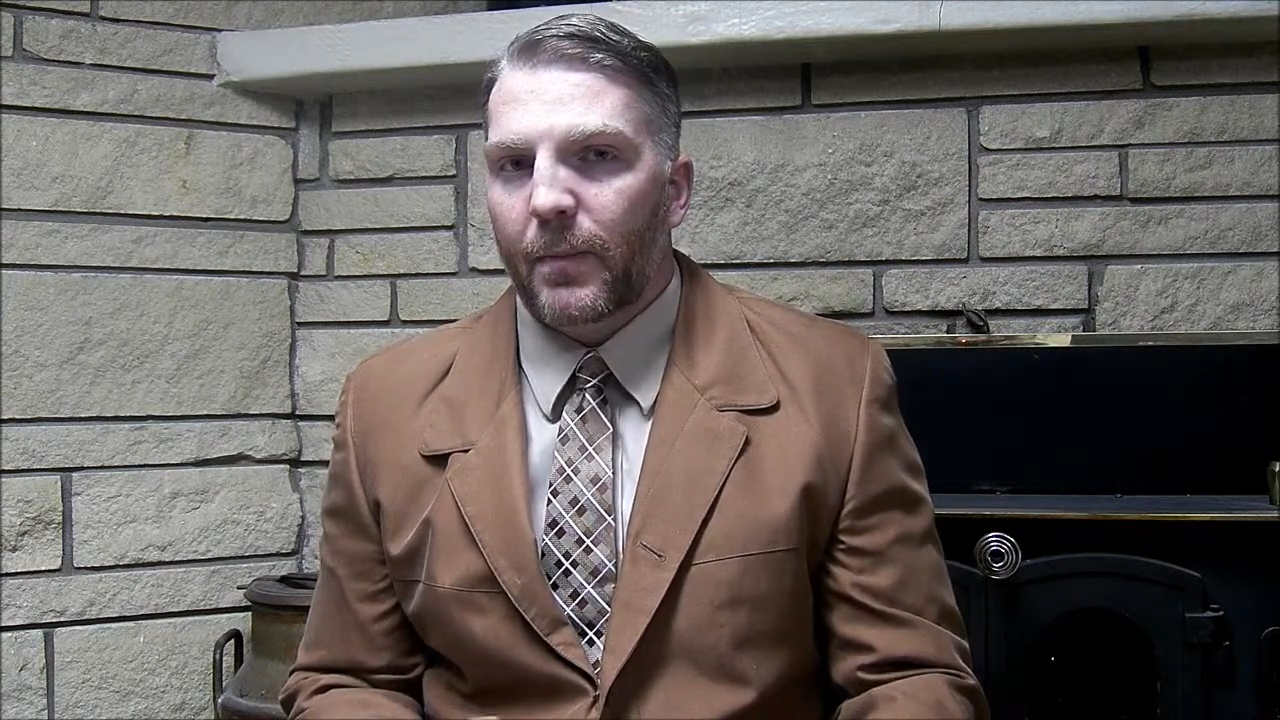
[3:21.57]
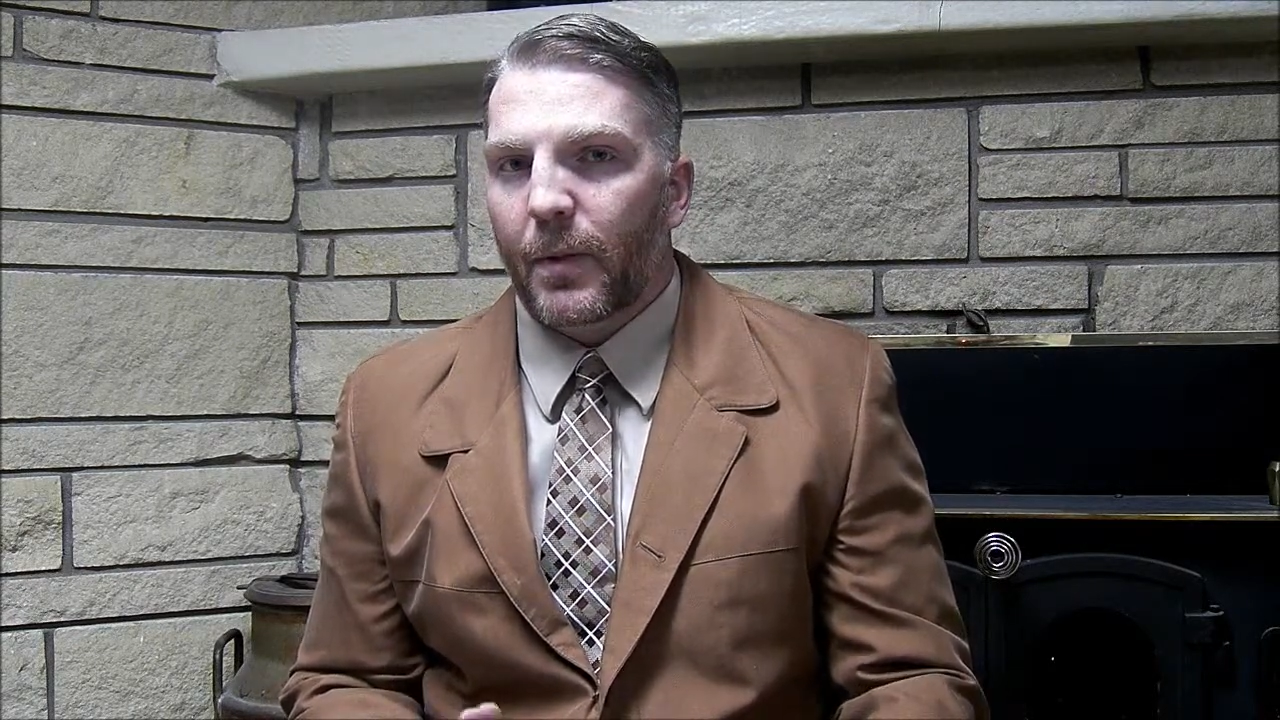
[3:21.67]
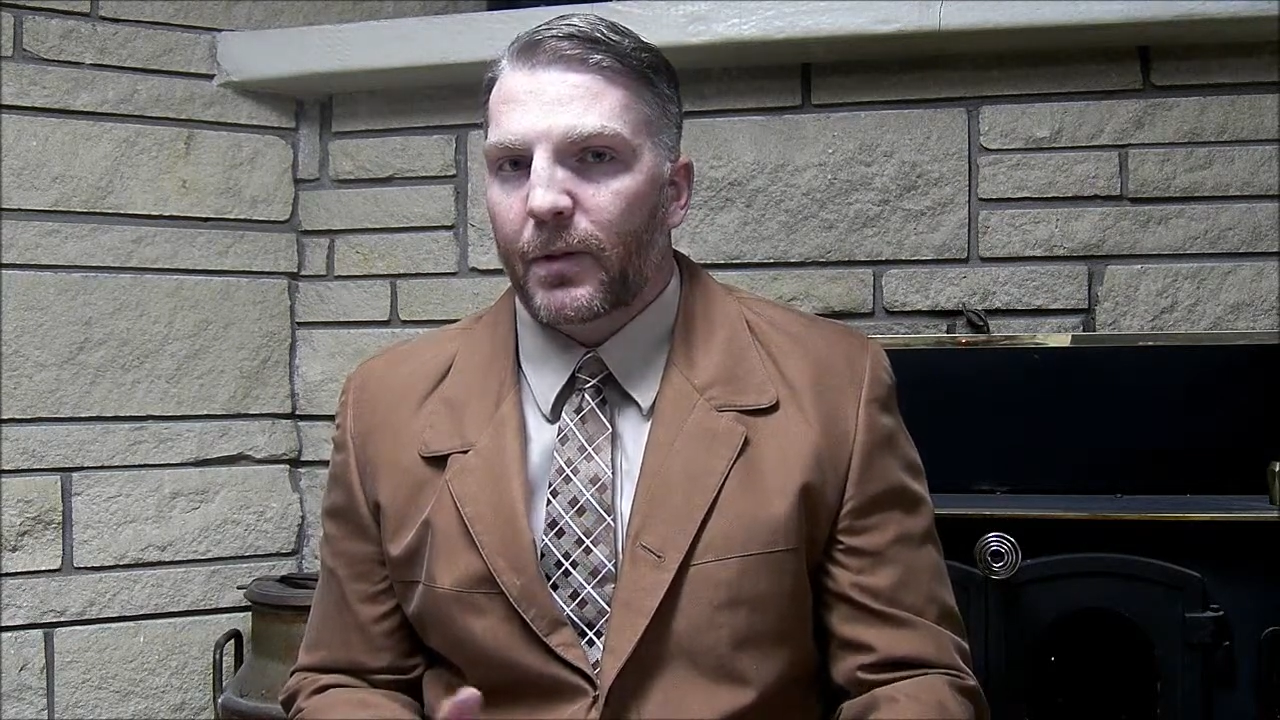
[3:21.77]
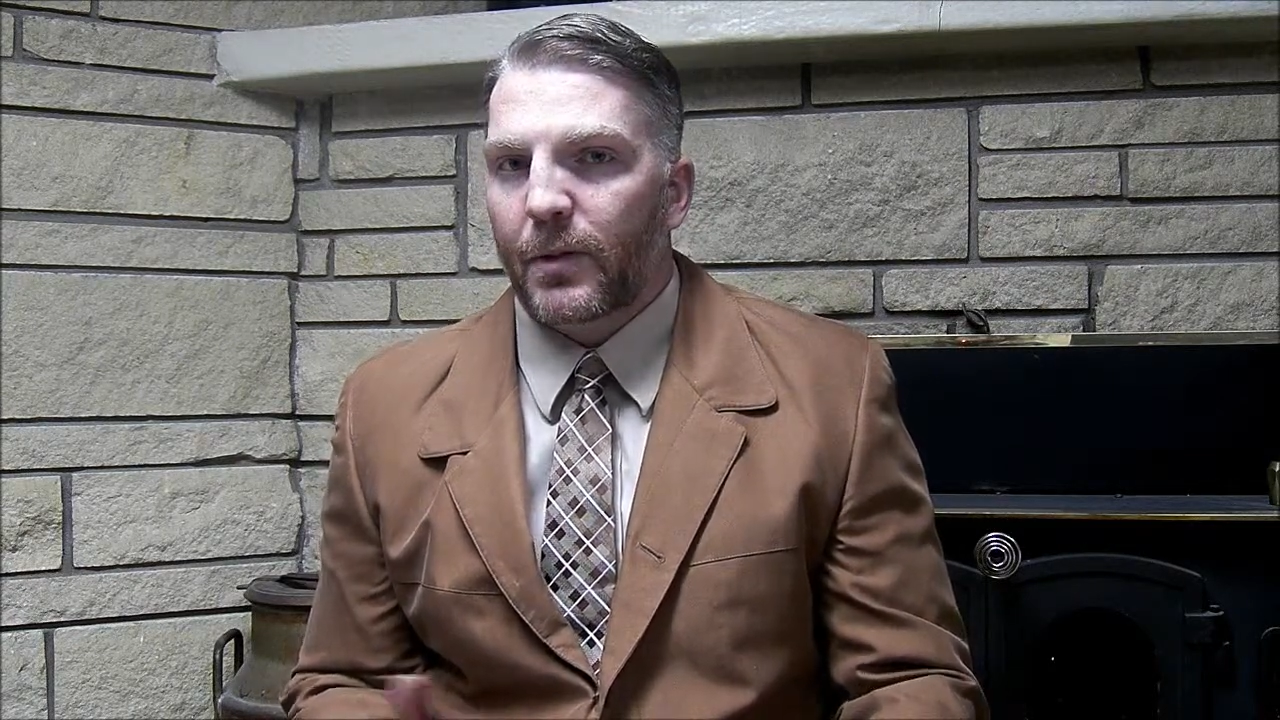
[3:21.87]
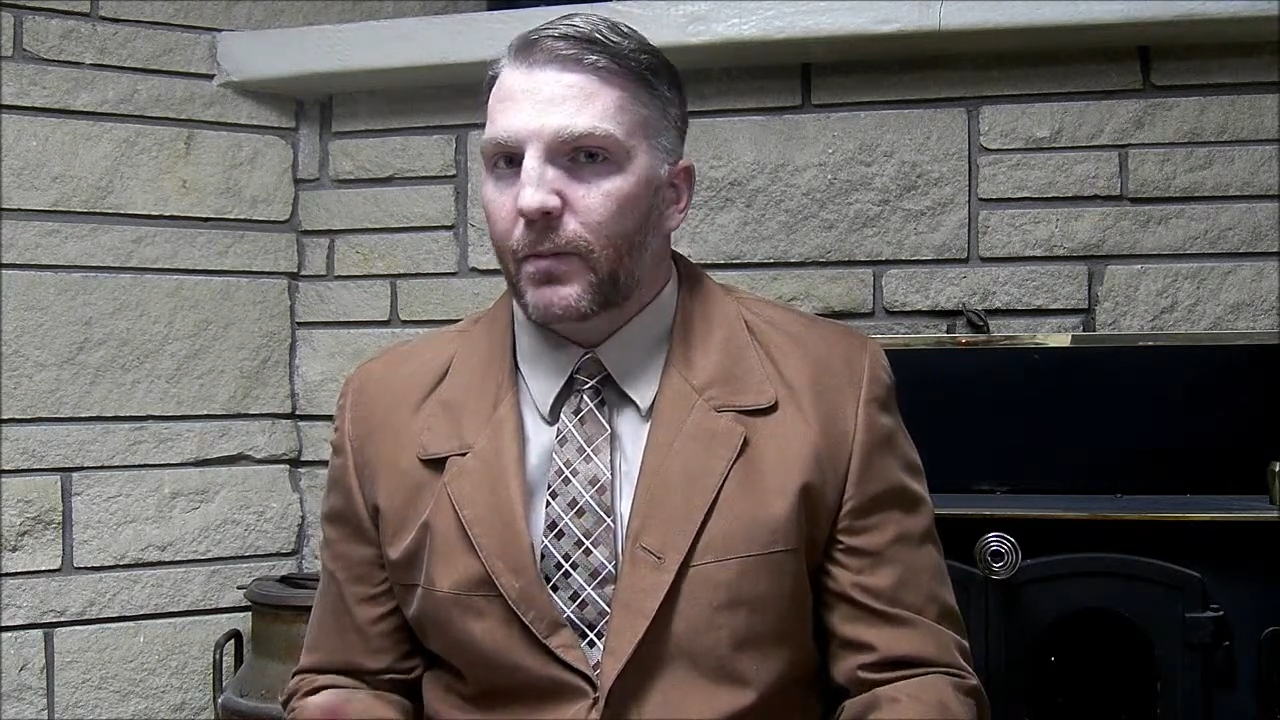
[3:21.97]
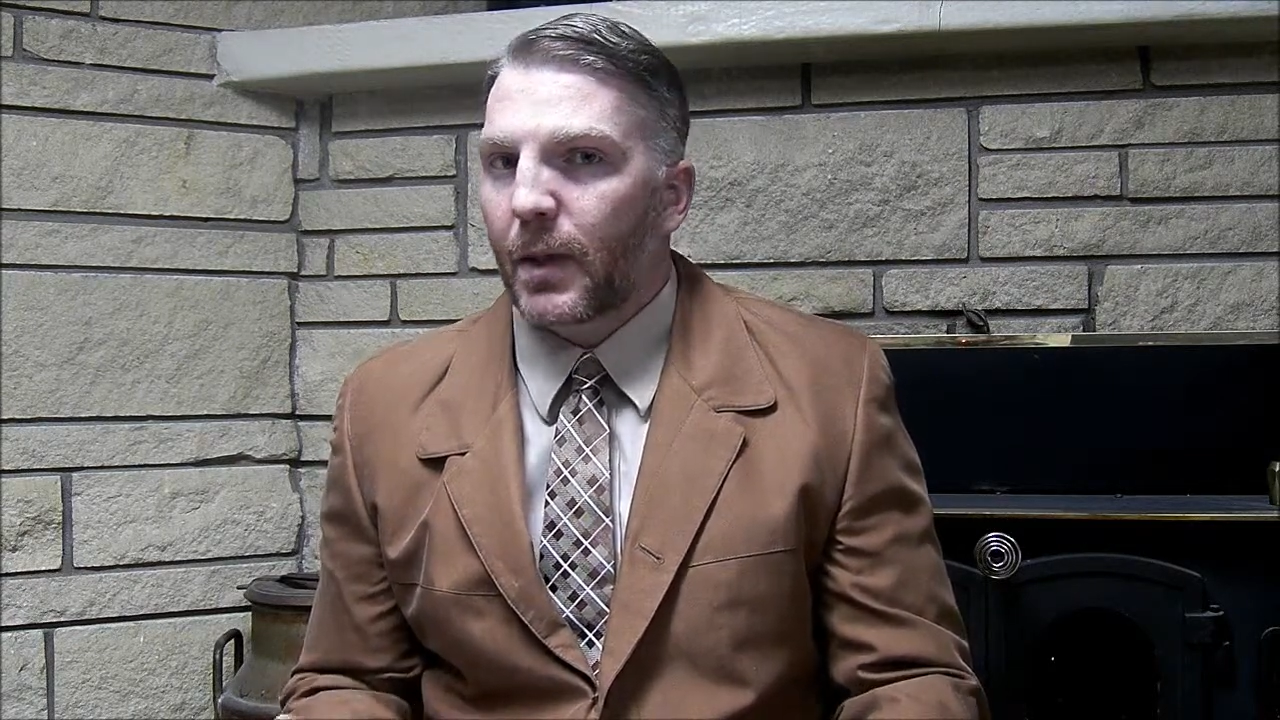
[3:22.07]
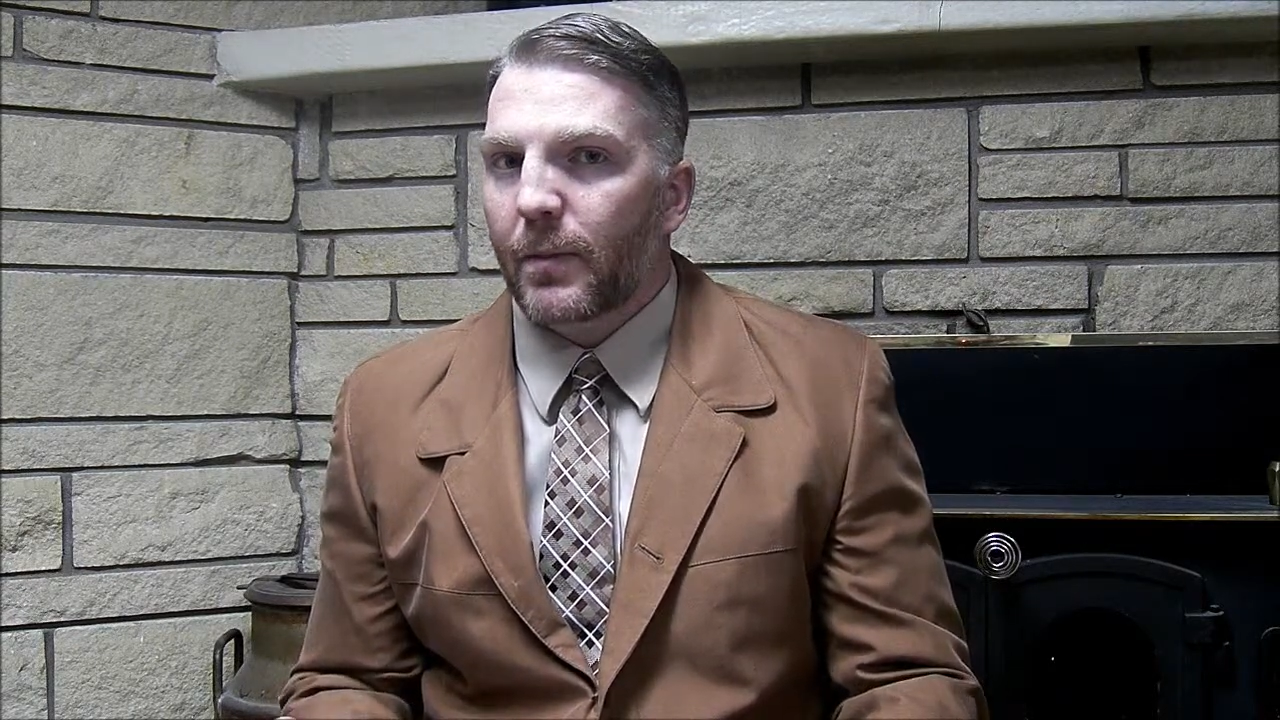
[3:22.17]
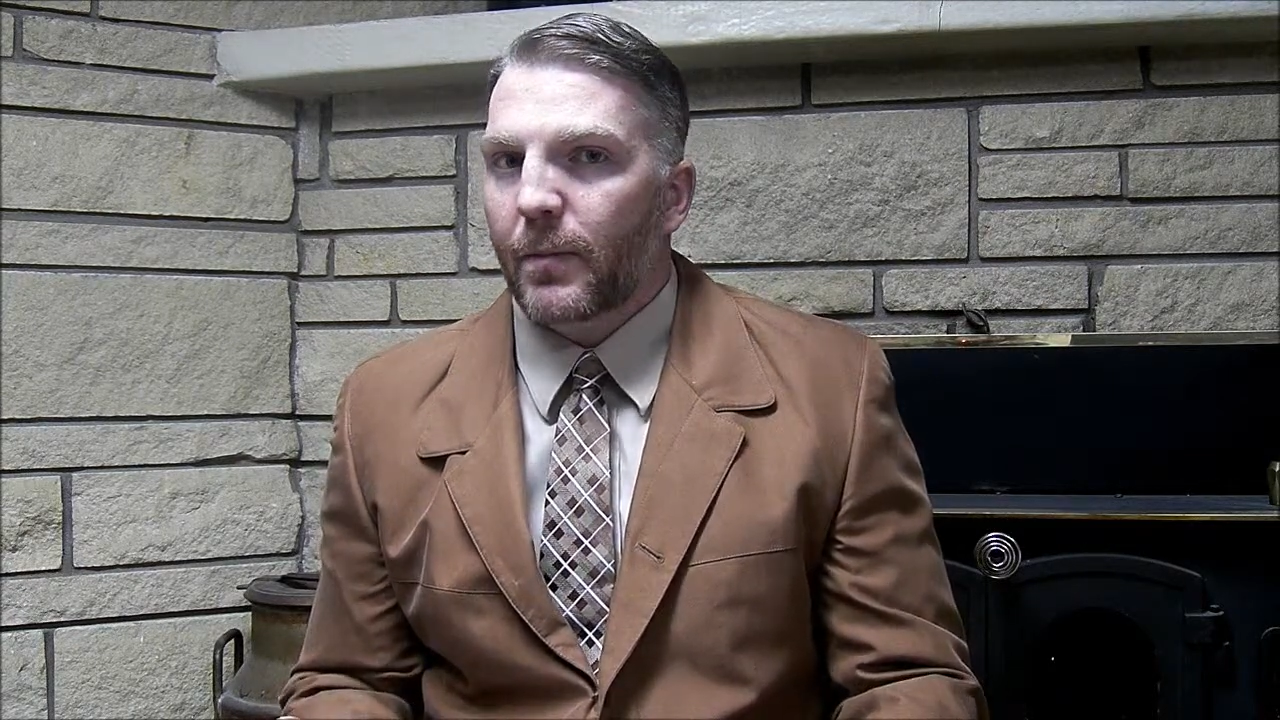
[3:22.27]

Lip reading: person may